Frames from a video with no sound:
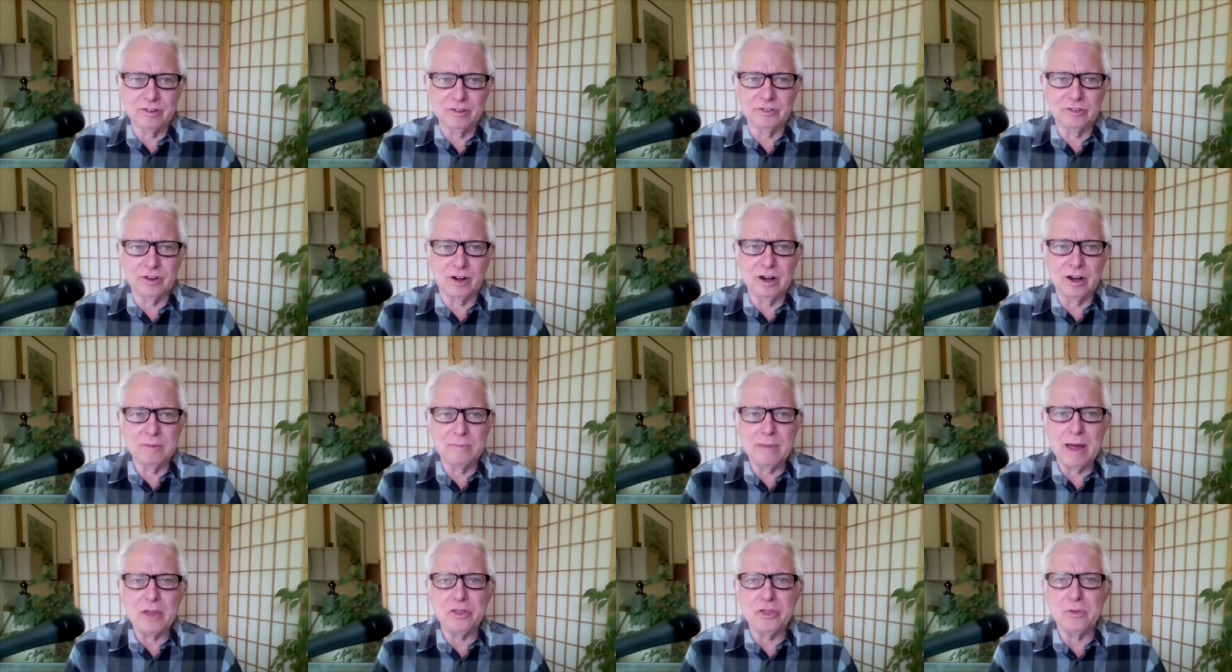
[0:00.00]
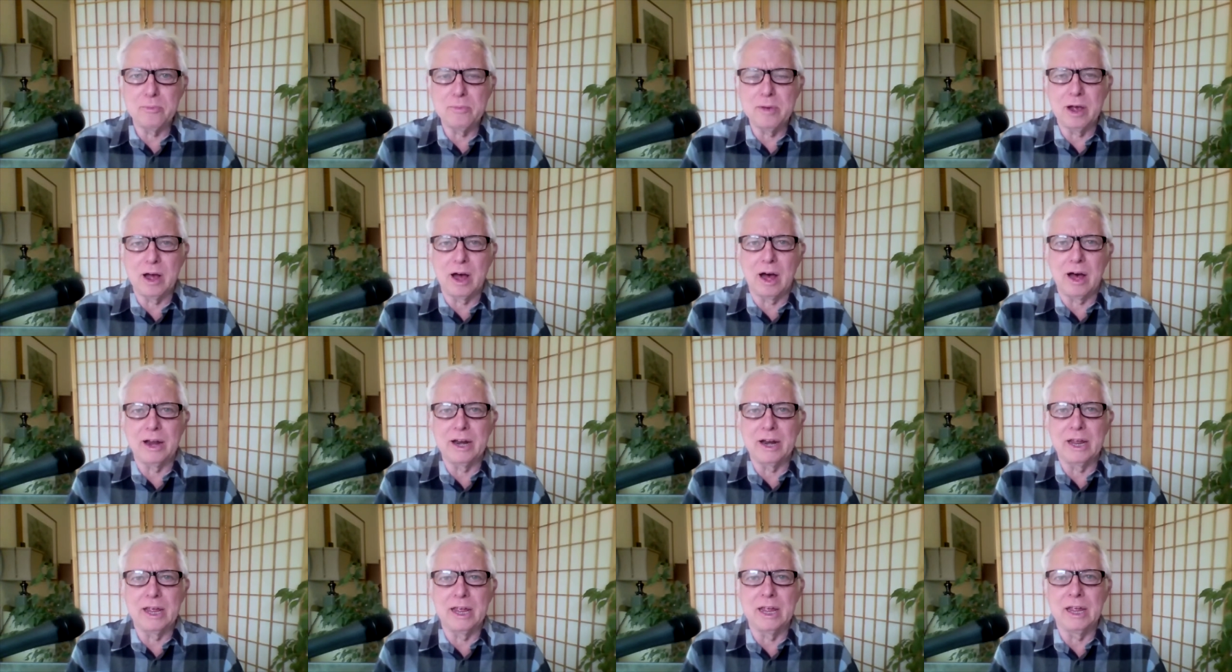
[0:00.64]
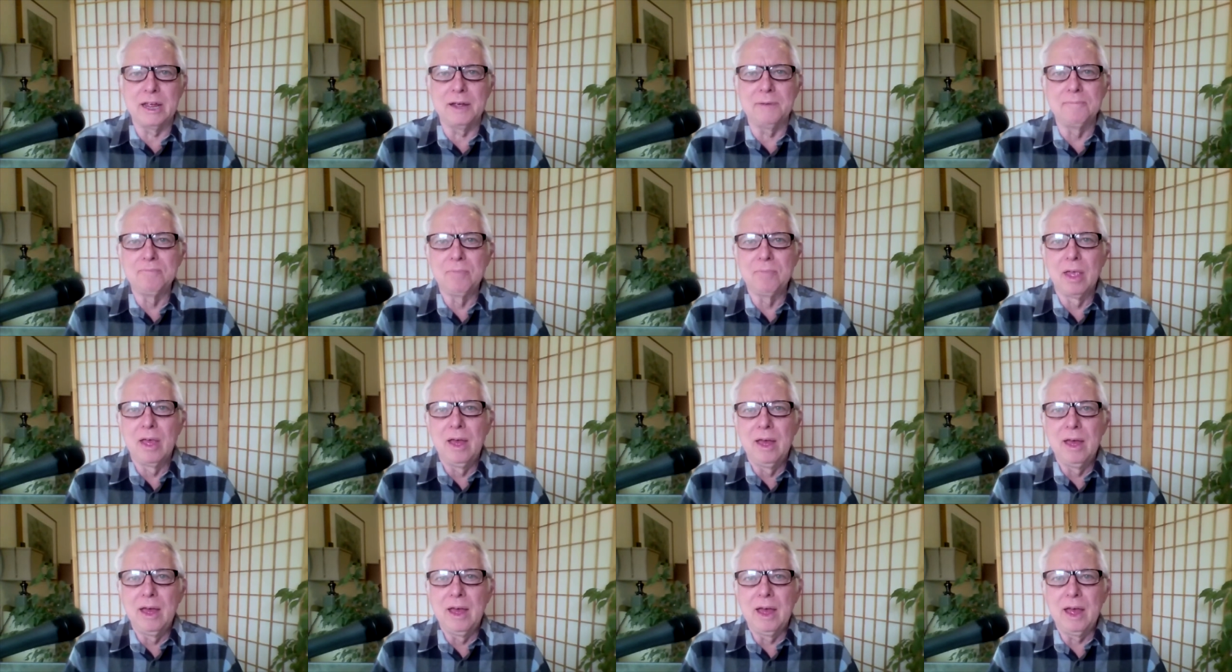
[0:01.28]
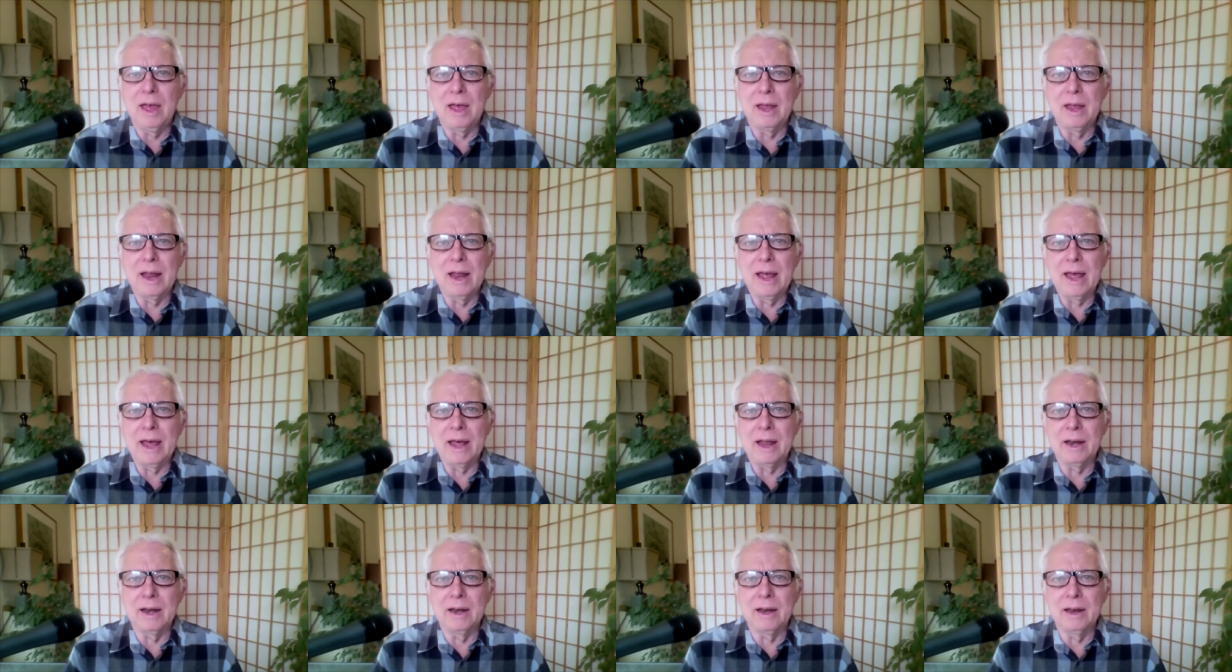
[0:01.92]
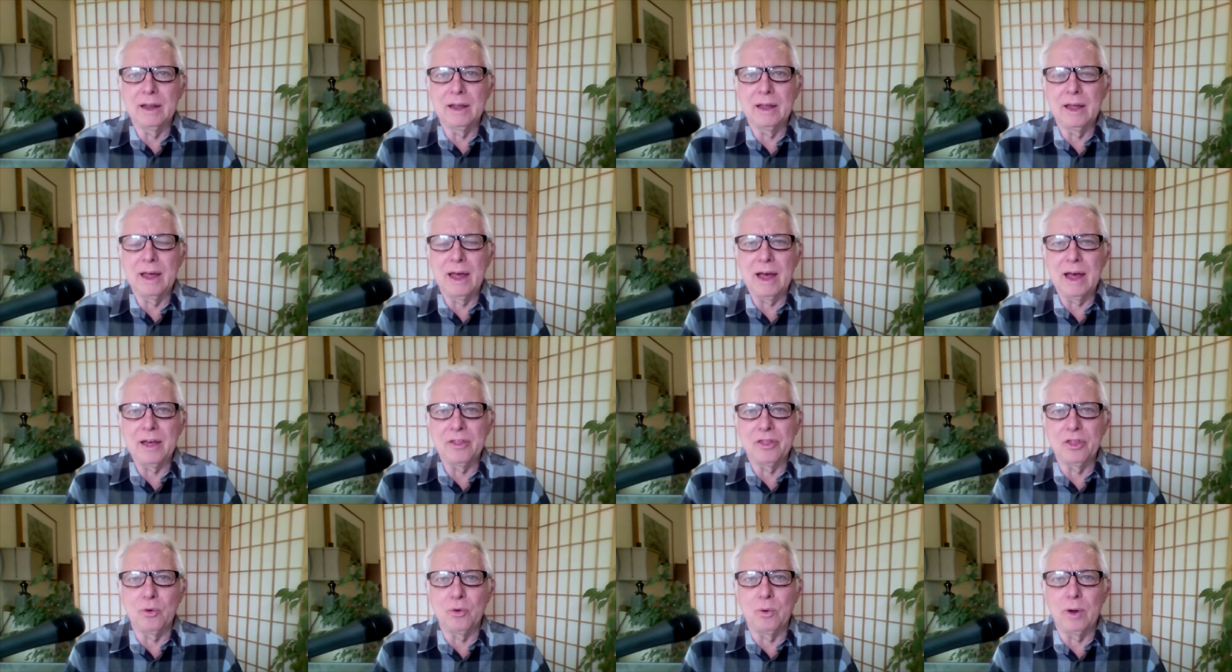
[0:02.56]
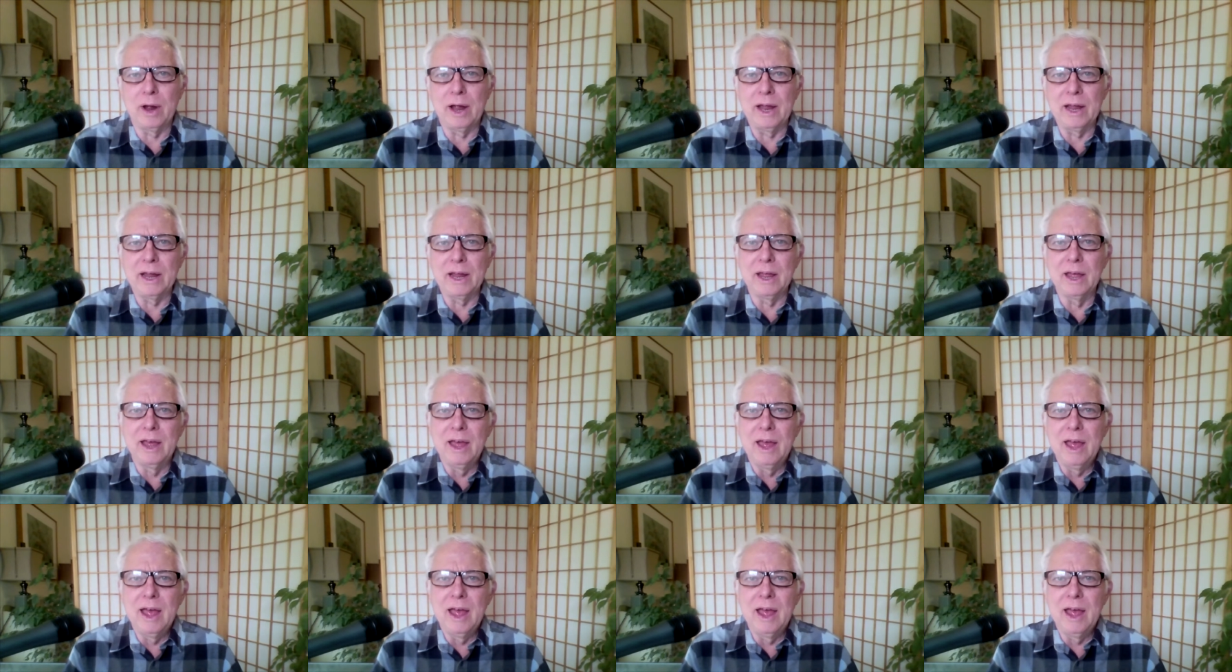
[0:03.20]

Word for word: starring Matthew McConaughey and Anne Hathaway.